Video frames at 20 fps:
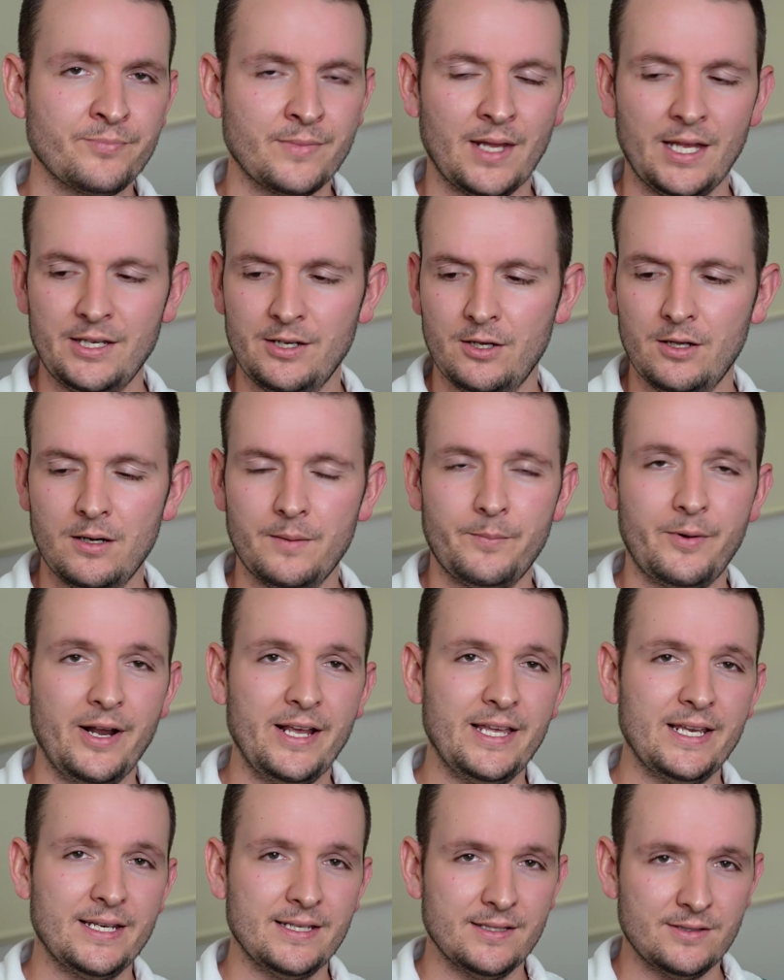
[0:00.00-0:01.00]
and you're going to
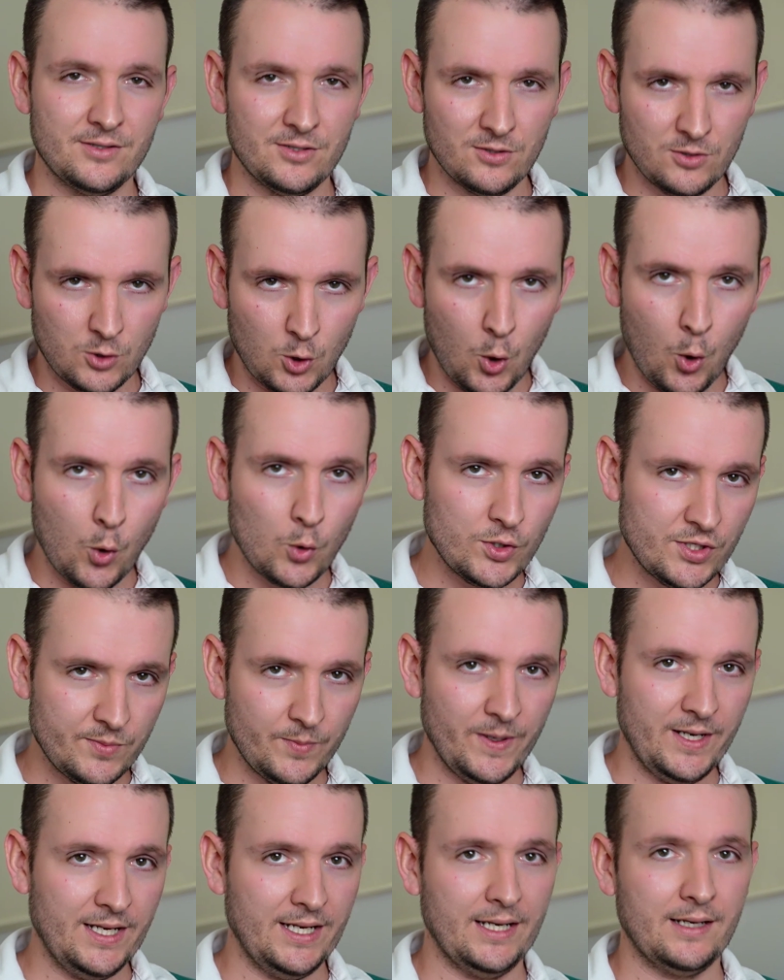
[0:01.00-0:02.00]
break it into core
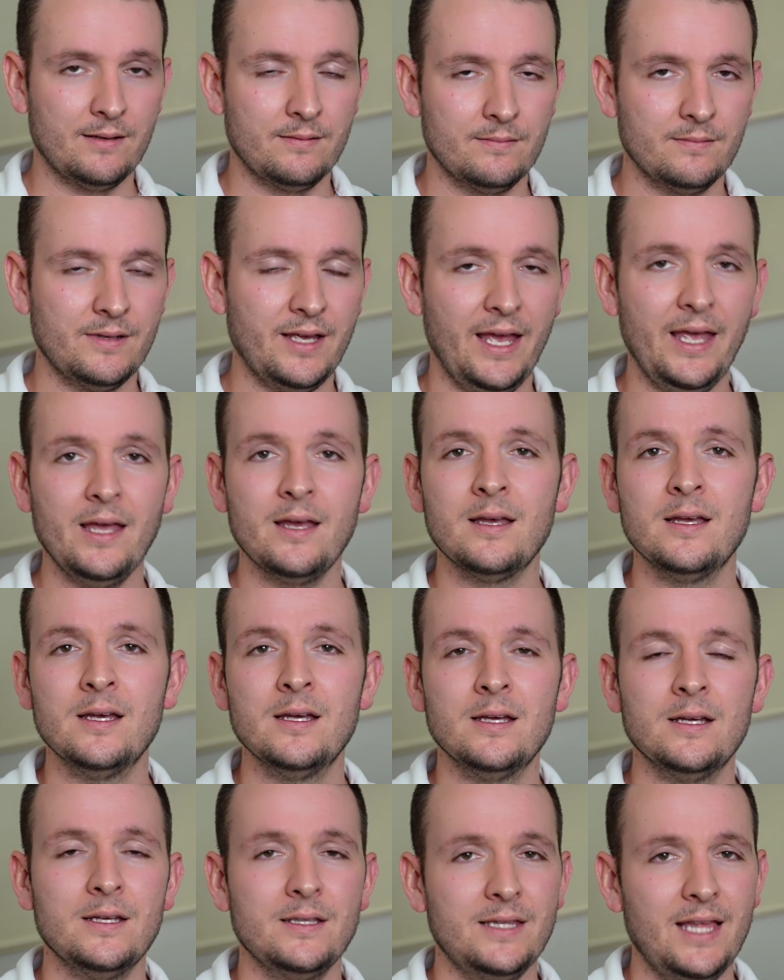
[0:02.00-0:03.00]
spending. Okay,
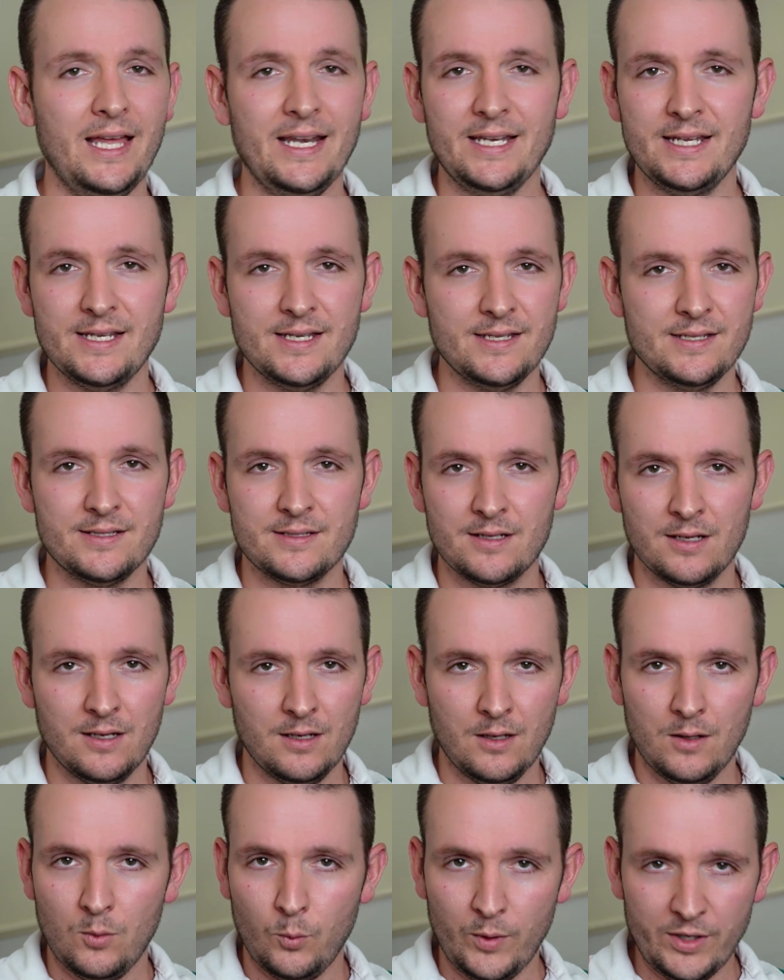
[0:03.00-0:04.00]
that is
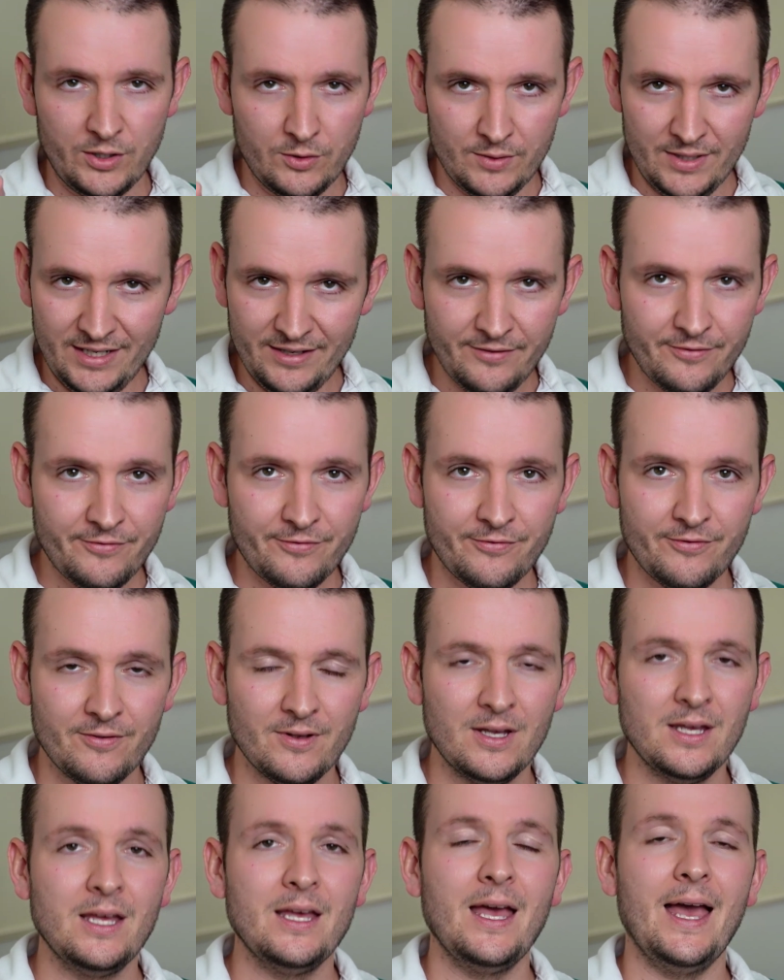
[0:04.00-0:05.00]
where you live
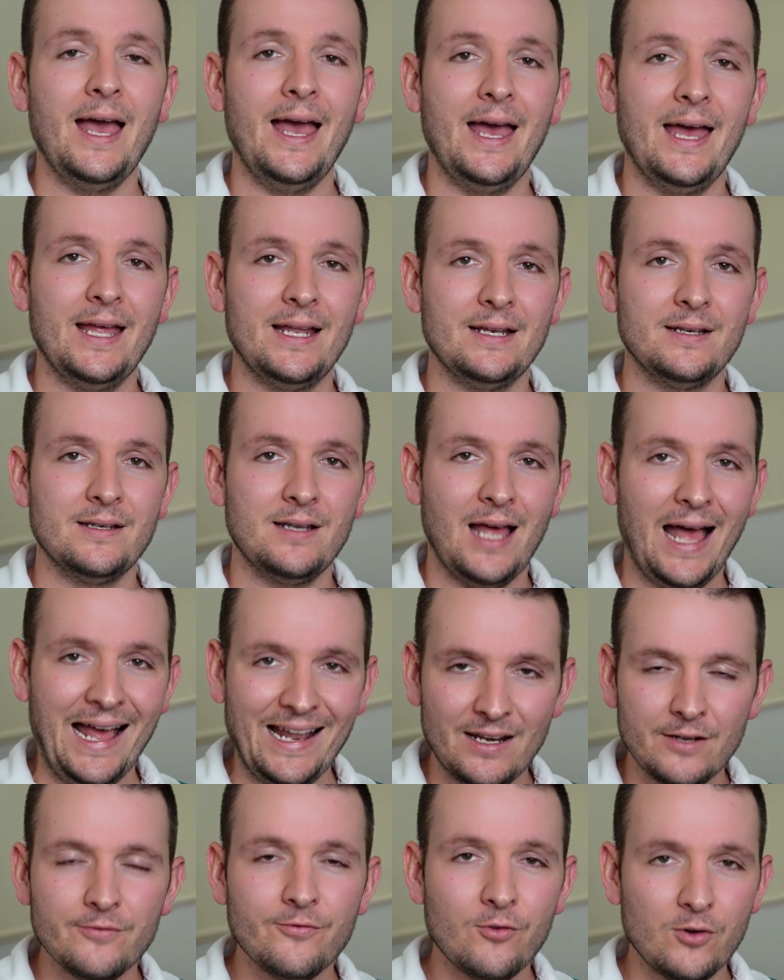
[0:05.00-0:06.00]
and
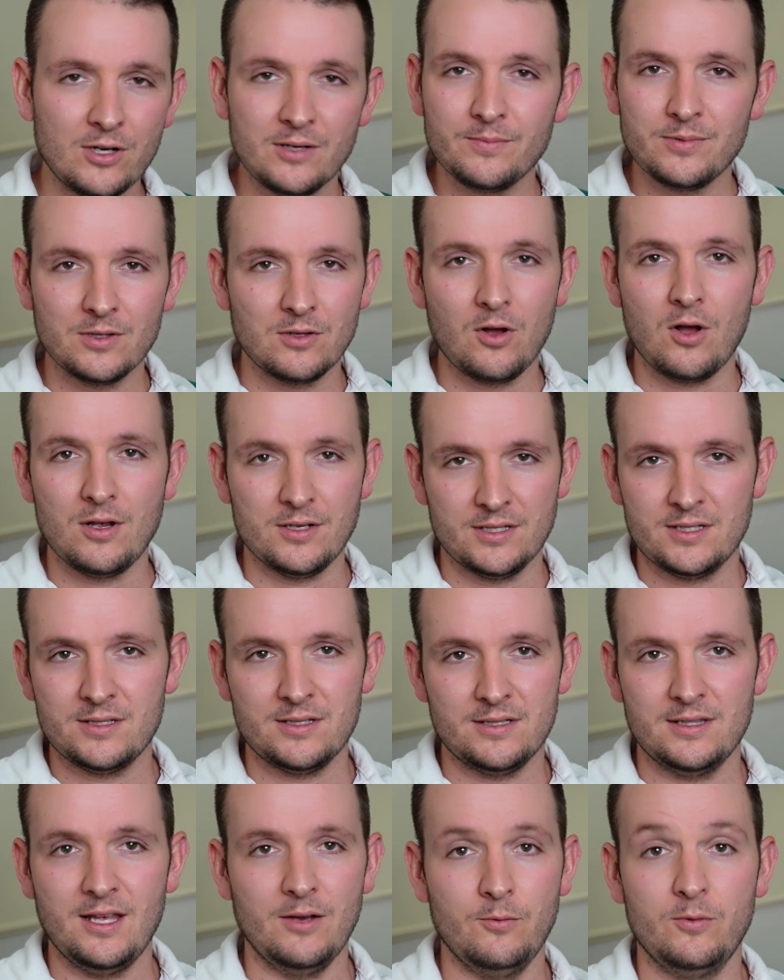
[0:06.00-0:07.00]
unavoidable costs
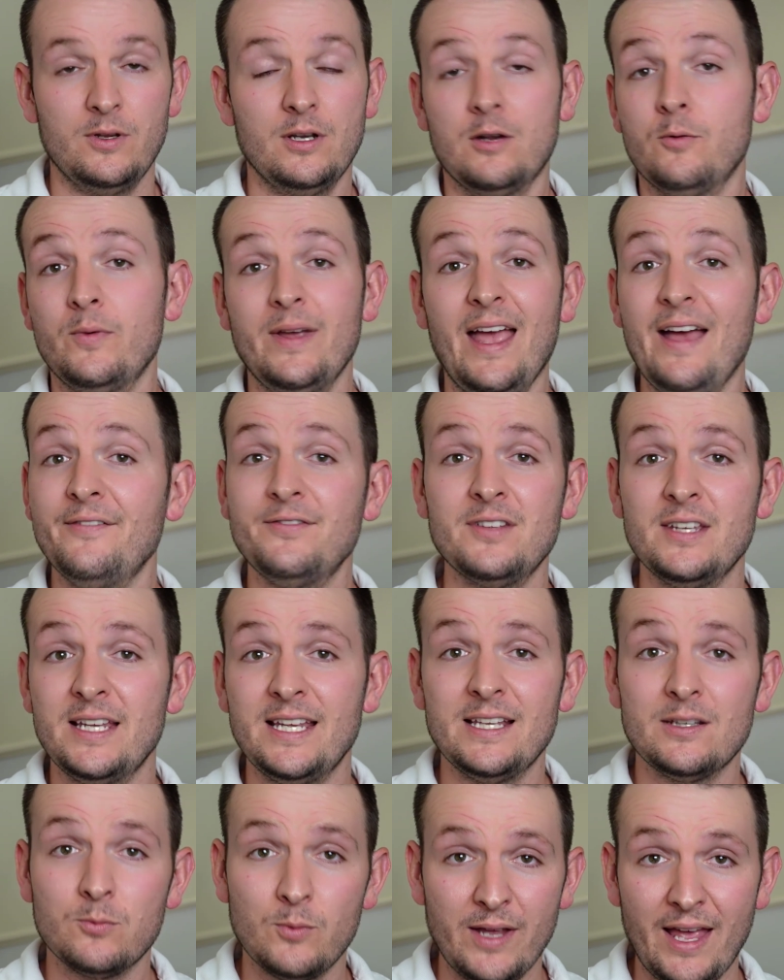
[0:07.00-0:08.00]
that we have to
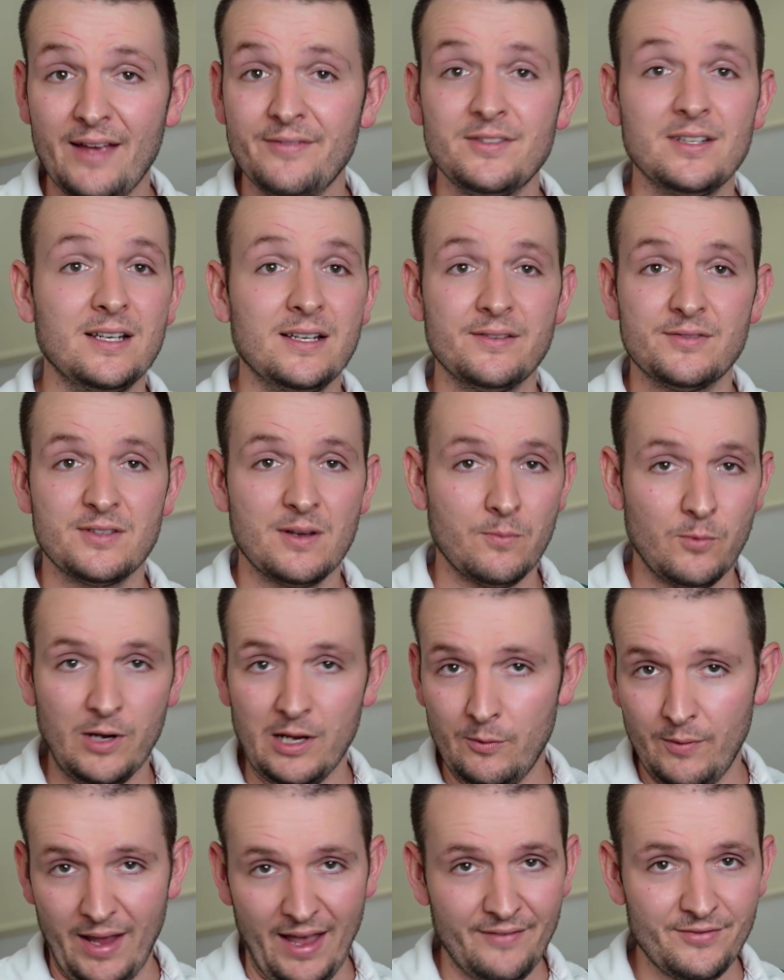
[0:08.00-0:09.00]
eat, we have to live
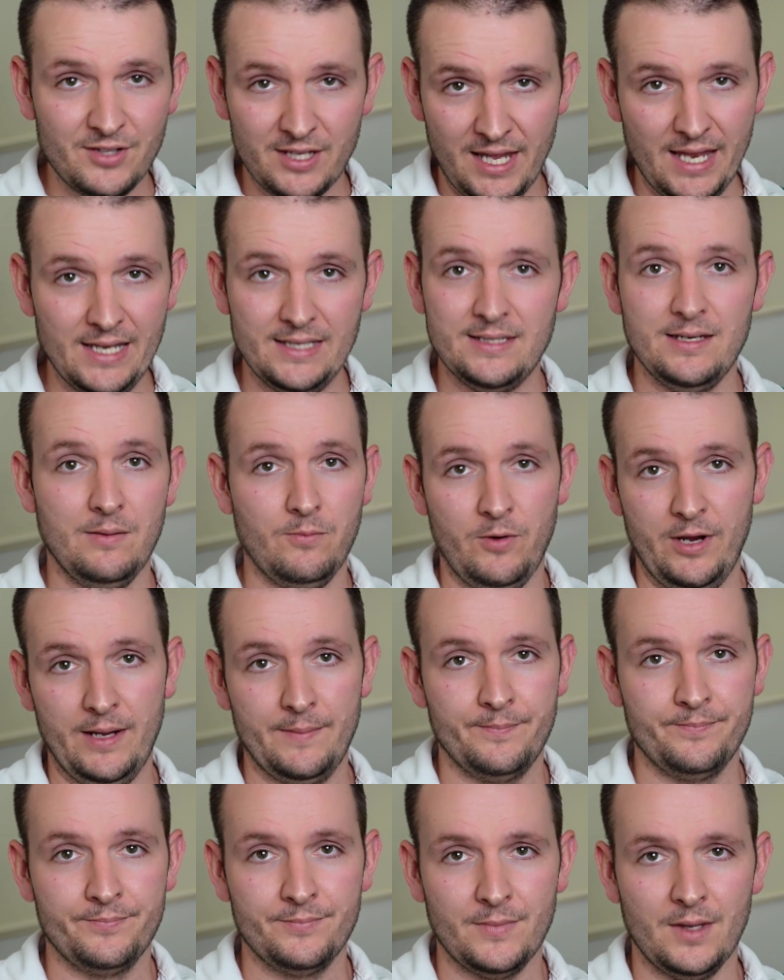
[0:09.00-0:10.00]
somewhere, we have to get somewhere.
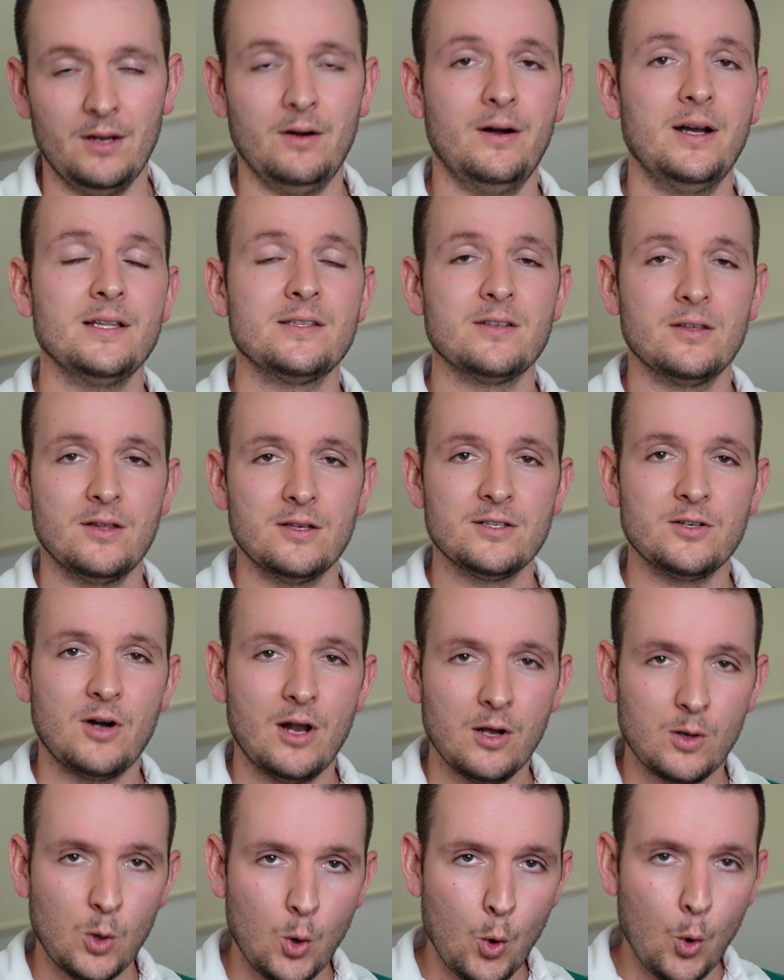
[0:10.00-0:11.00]
All right, so those are
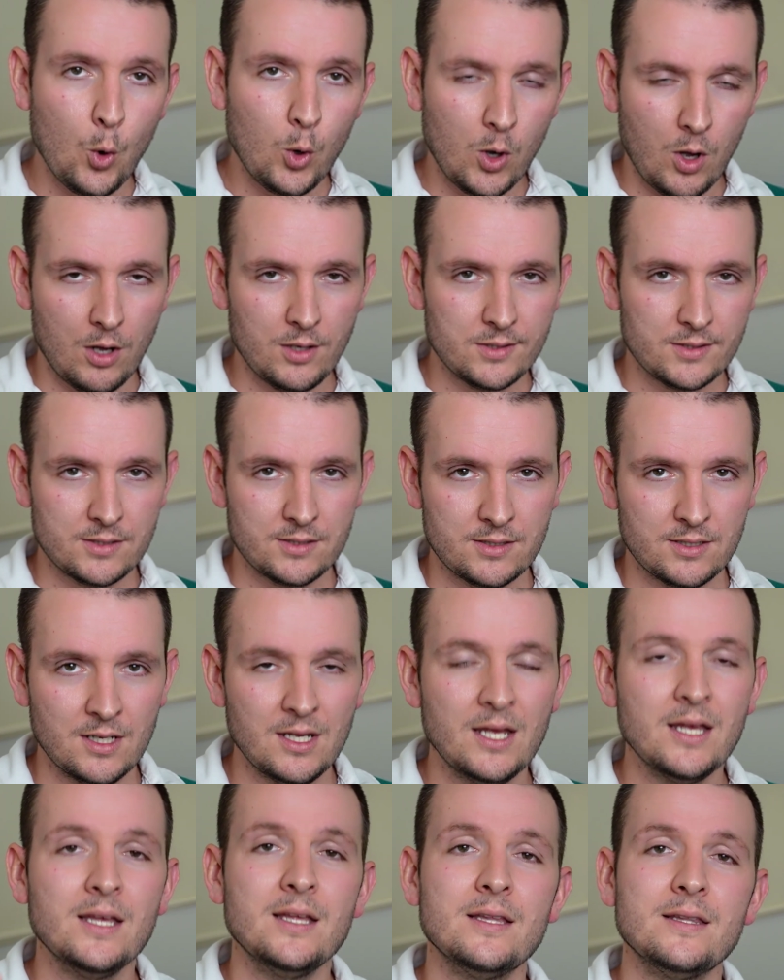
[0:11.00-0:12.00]
our core costs.
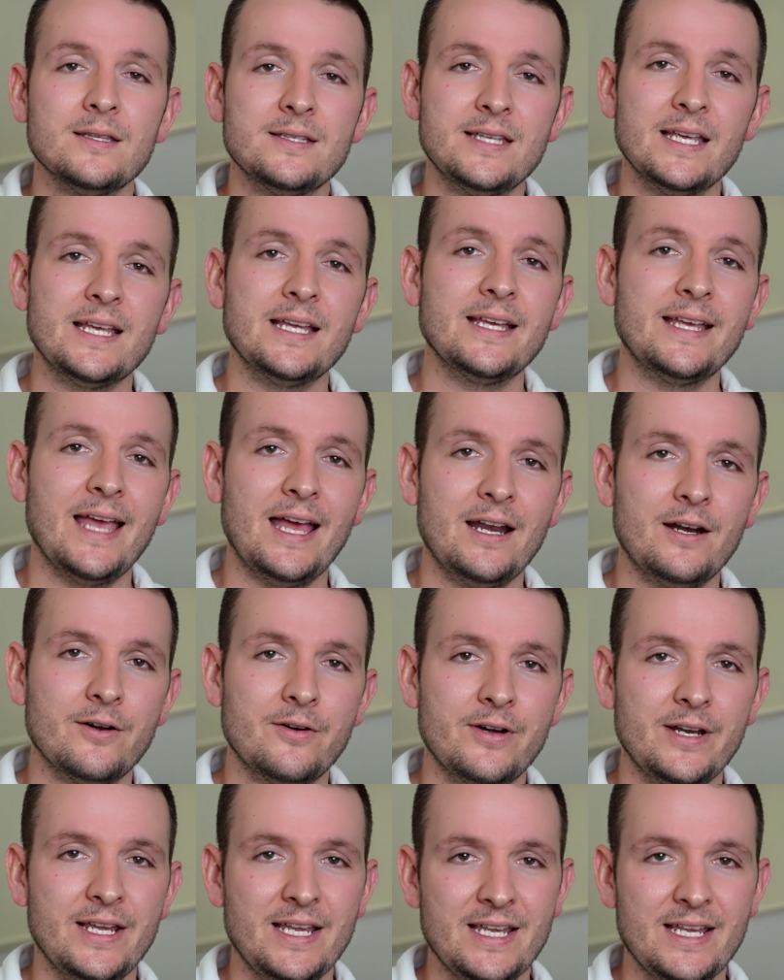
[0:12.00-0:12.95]
The second category